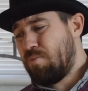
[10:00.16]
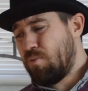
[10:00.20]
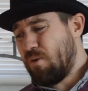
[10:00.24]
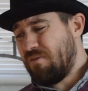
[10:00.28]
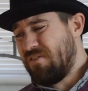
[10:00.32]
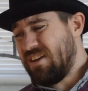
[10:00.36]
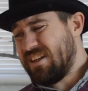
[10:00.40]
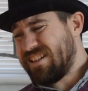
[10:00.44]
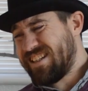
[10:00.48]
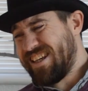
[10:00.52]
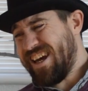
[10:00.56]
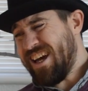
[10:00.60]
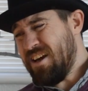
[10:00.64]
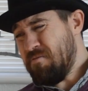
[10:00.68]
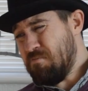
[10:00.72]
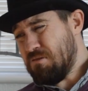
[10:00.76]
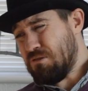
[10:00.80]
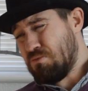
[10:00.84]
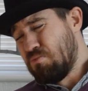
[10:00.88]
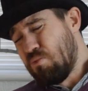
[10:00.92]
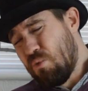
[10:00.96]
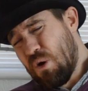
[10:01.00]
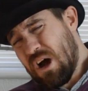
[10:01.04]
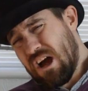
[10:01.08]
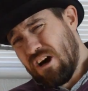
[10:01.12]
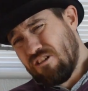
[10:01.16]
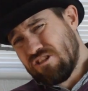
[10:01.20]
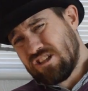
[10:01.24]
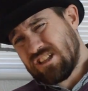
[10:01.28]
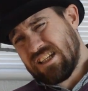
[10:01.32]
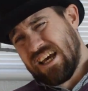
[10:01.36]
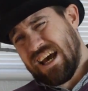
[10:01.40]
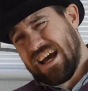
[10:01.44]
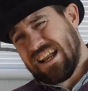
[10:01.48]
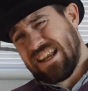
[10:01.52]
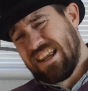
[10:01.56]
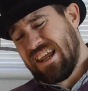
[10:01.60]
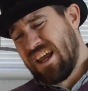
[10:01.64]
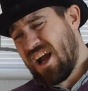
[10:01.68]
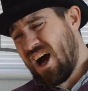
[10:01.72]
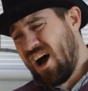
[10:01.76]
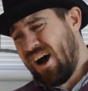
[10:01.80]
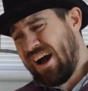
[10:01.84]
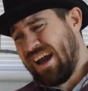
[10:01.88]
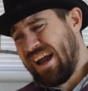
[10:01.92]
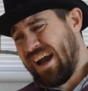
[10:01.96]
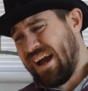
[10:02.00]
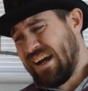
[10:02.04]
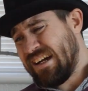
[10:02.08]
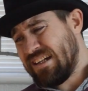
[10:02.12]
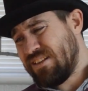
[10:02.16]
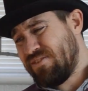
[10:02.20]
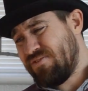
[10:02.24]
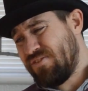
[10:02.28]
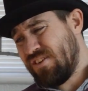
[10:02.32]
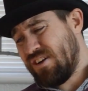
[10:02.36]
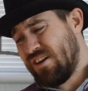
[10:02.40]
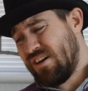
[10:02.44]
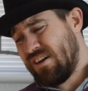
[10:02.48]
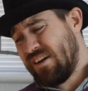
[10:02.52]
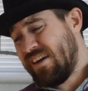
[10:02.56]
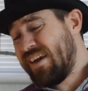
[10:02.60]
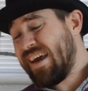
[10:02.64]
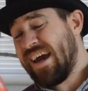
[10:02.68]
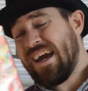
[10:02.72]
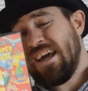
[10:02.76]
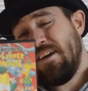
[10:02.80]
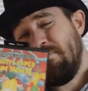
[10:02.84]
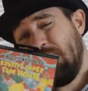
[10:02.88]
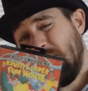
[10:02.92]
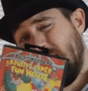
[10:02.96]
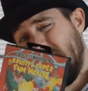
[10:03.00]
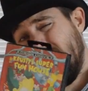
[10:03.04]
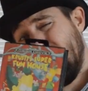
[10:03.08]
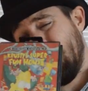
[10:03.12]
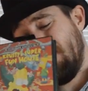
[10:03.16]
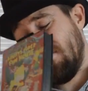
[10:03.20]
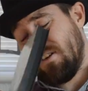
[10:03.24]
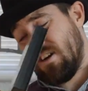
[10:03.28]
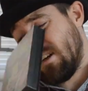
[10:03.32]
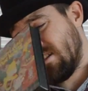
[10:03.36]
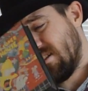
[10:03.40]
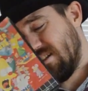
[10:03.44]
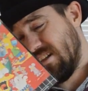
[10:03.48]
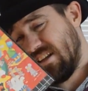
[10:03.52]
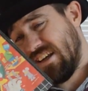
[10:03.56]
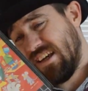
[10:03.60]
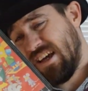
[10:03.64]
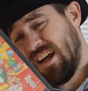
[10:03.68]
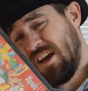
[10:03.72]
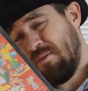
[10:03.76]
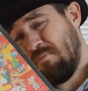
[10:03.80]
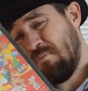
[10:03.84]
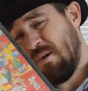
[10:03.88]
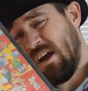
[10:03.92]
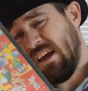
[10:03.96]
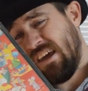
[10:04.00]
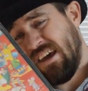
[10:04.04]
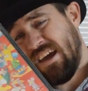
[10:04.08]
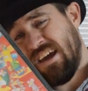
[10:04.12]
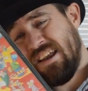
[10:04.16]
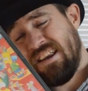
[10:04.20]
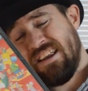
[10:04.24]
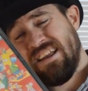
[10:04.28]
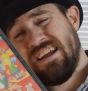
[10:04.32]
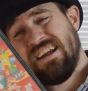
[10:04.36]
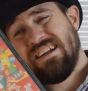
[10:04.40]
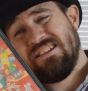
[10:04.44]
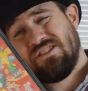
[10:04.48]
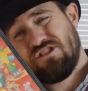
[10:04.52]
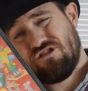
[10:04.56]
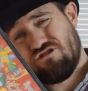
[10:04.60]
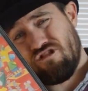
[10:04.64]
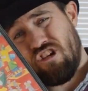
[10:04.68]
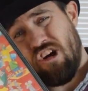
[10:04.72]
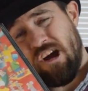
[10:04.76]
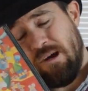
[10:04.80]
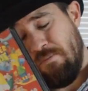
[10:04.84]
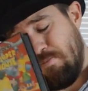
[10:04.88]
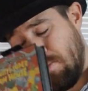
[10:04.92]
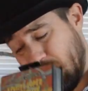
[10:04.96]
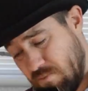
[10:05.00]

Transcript: with this game as well, sadly. I had the Game Gear version of the game. Again, tripe.